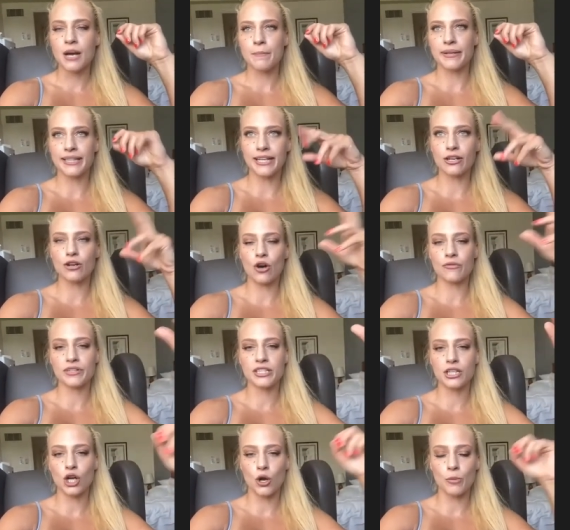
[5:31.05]
But then
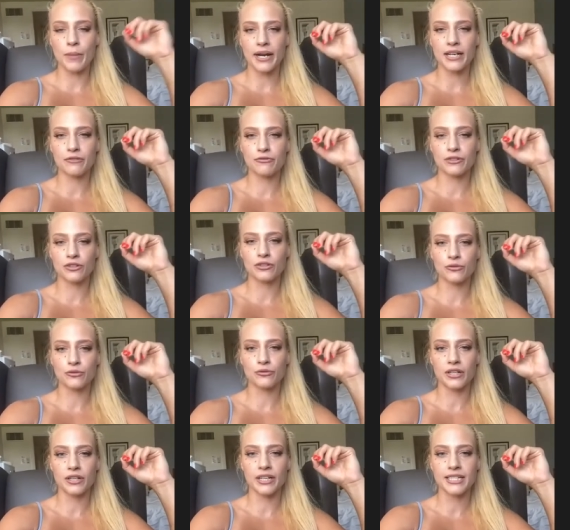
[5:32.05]
obviously going back in
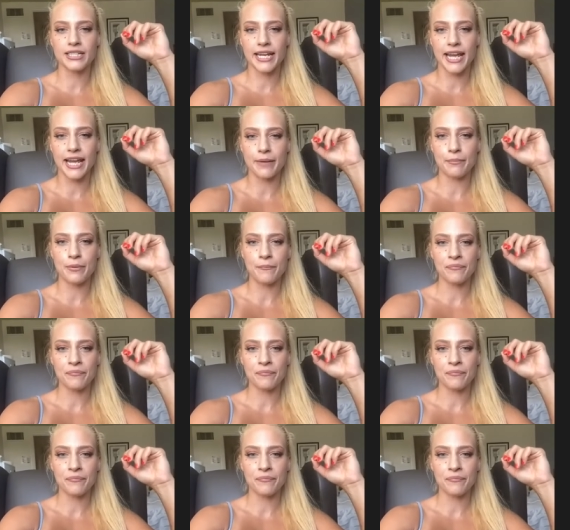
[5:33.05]
Philadelphia into camp,